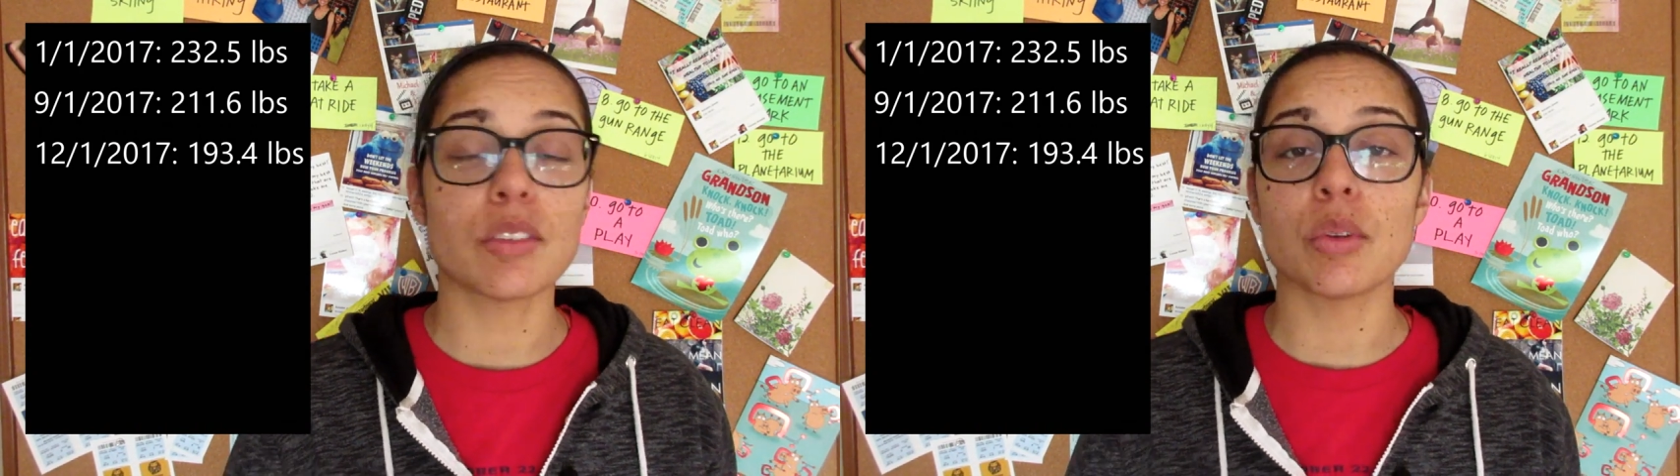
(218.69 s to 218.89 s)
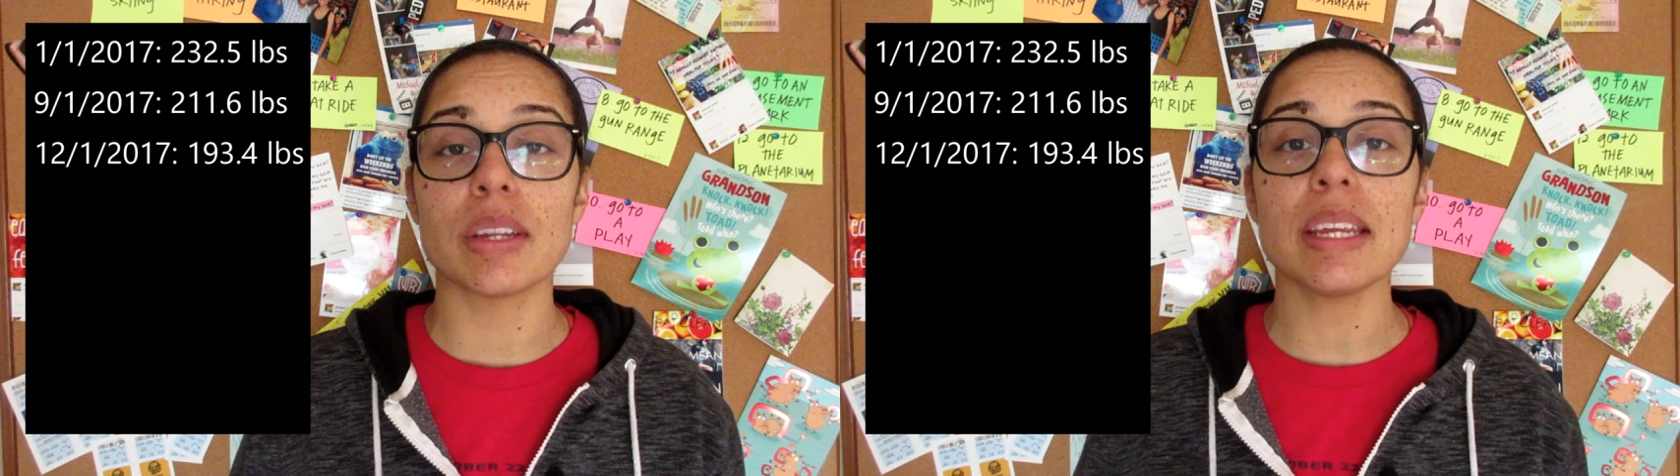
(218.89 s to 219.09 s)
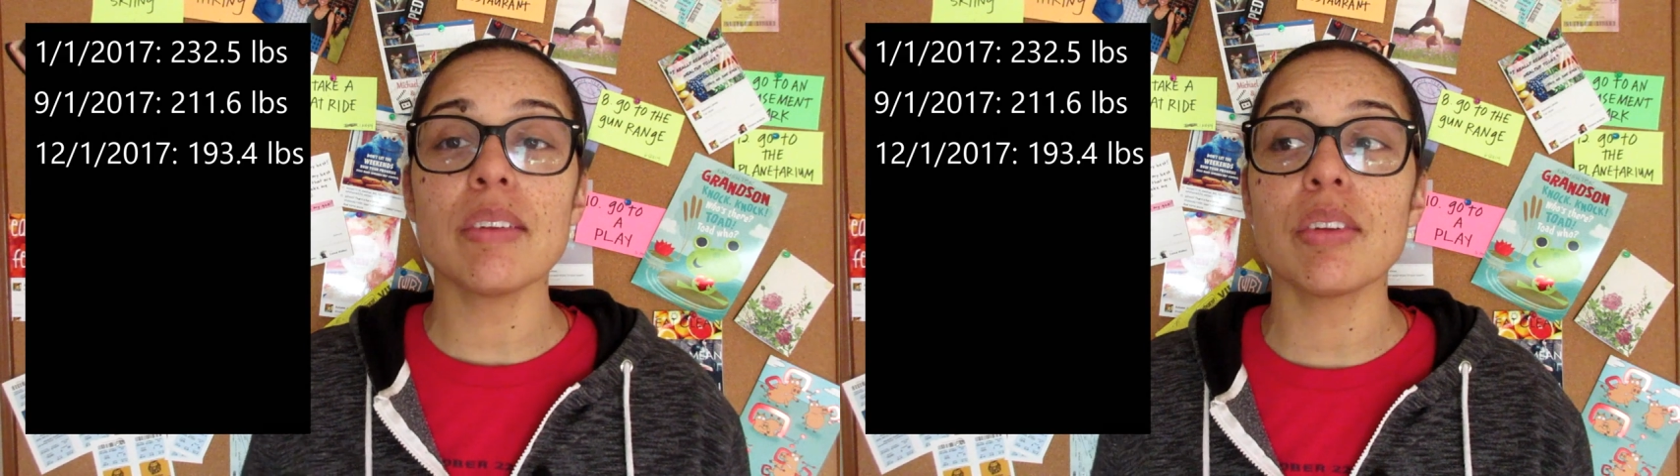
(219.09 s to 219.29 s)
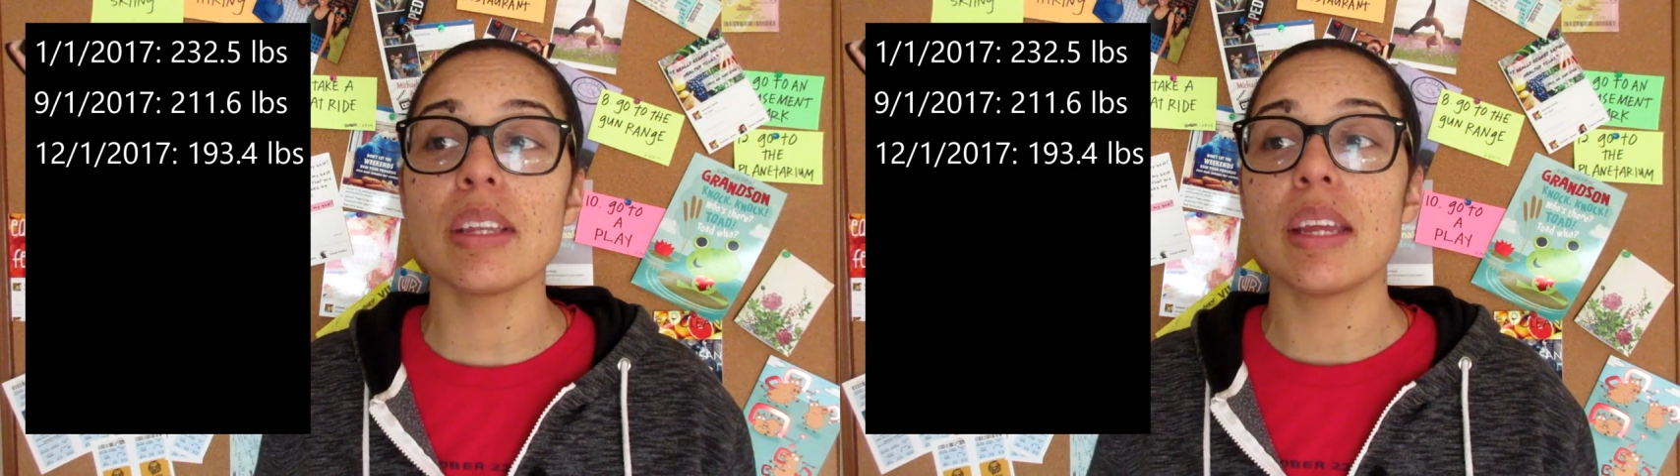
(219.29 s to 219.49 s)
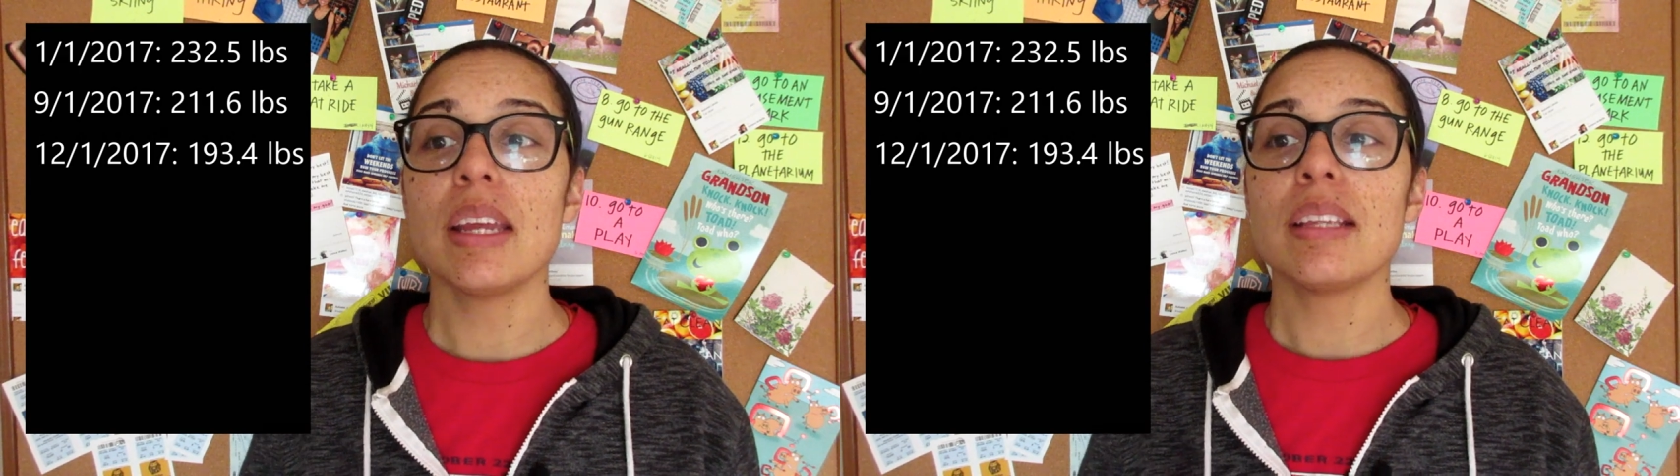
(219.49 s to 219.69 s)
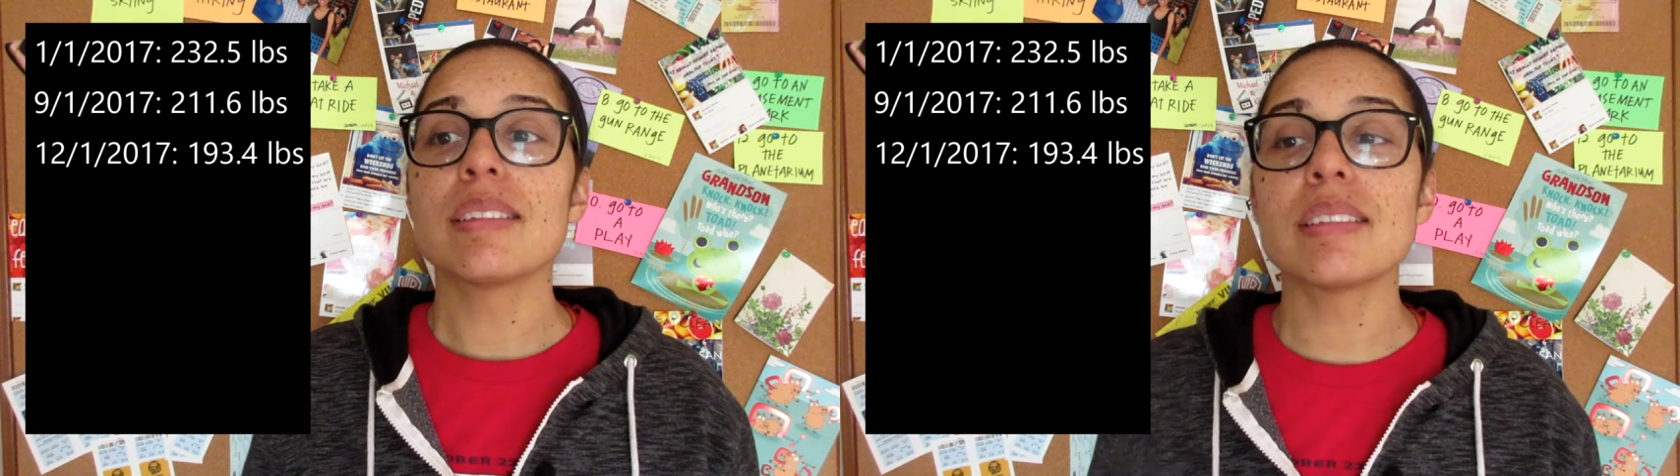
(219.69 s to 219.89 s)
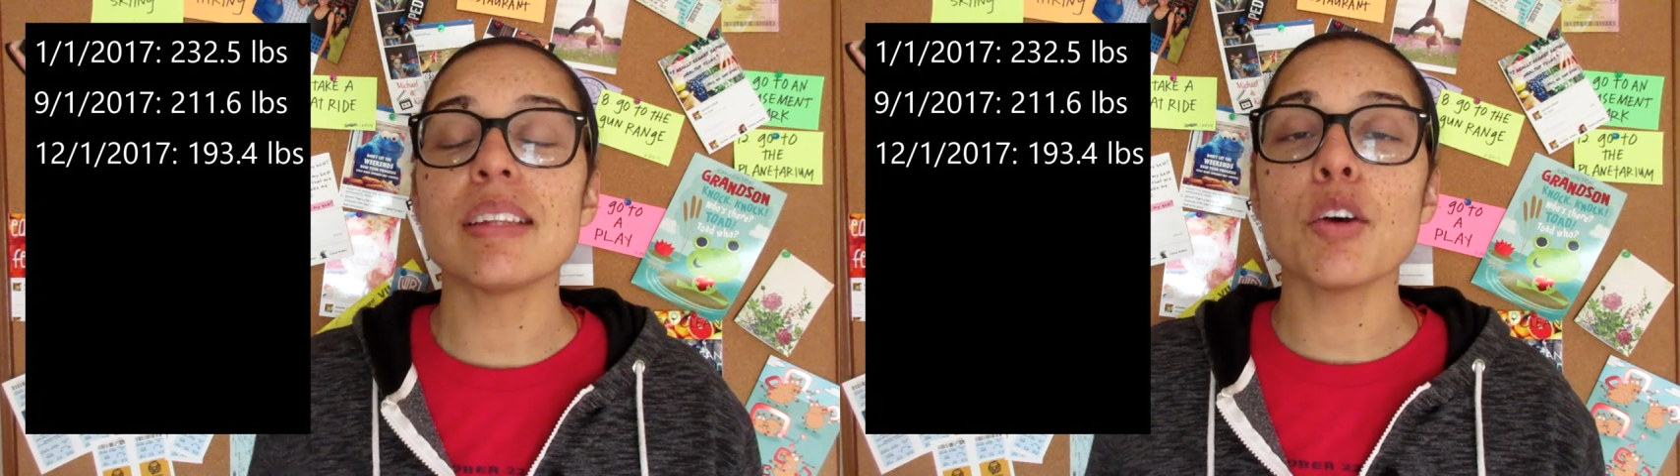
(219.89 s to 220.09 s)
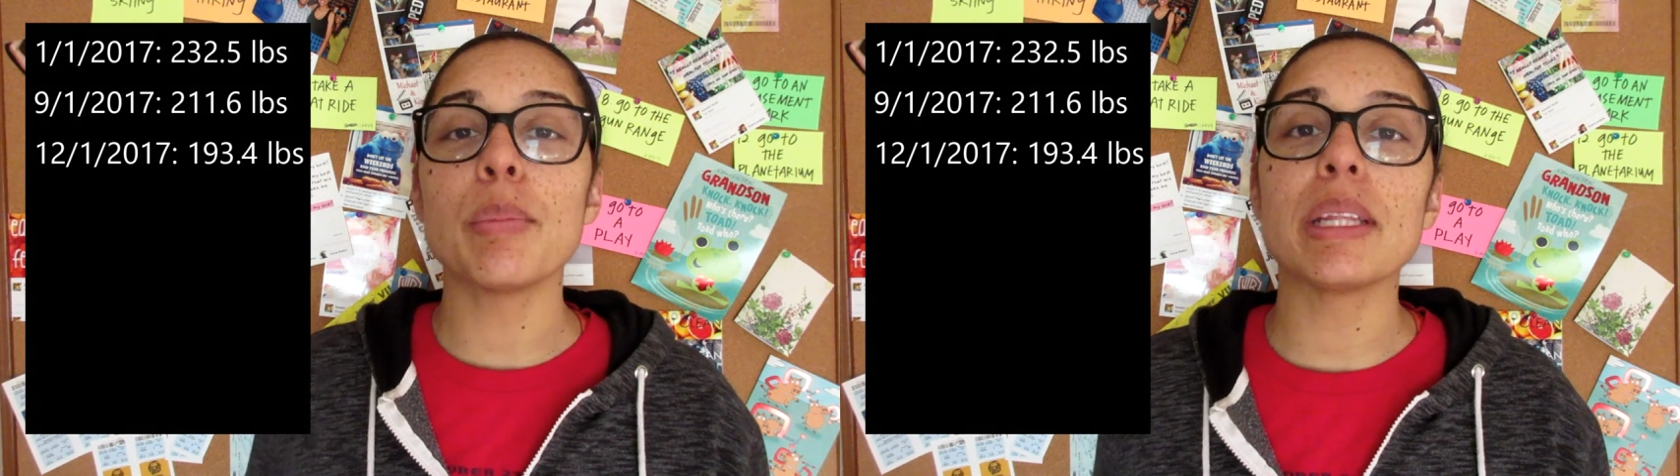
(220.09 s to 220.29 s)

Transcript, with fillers: So to even still